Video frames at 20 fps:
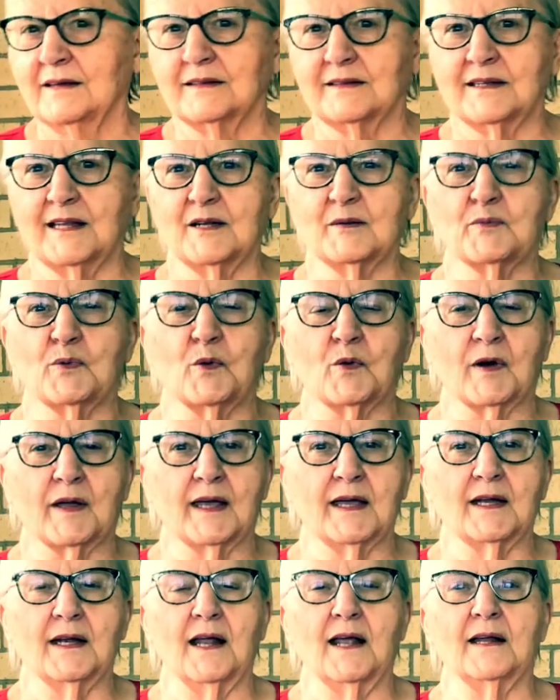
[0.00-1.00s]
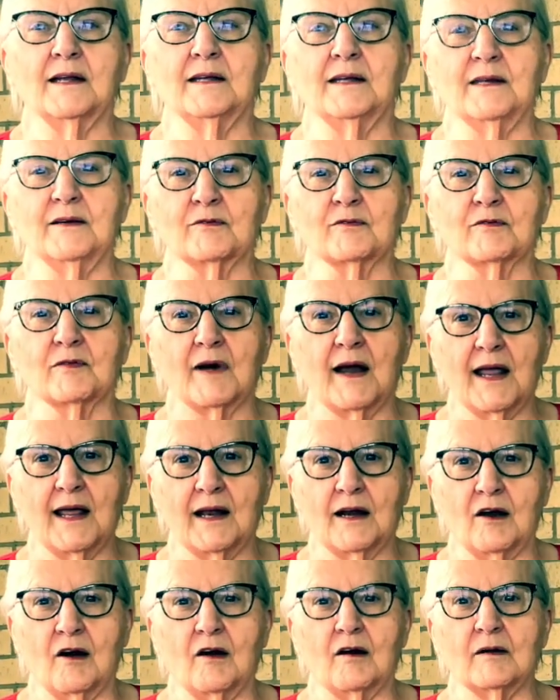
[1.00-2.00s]
That poor kid, and he ran
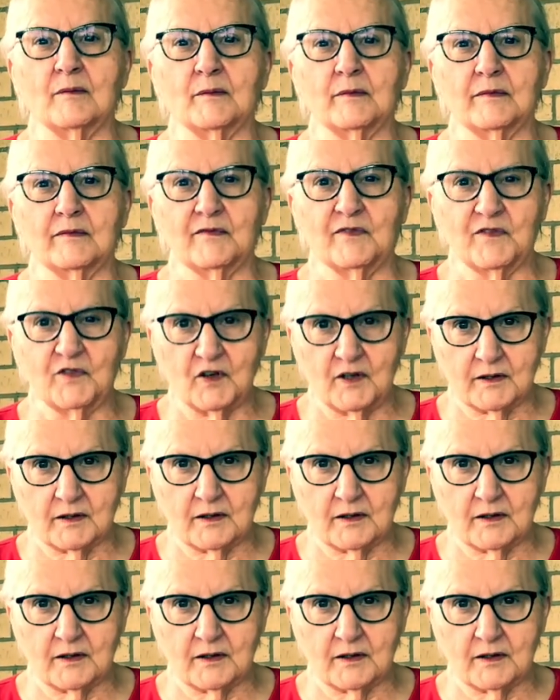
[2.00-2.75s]
on foot.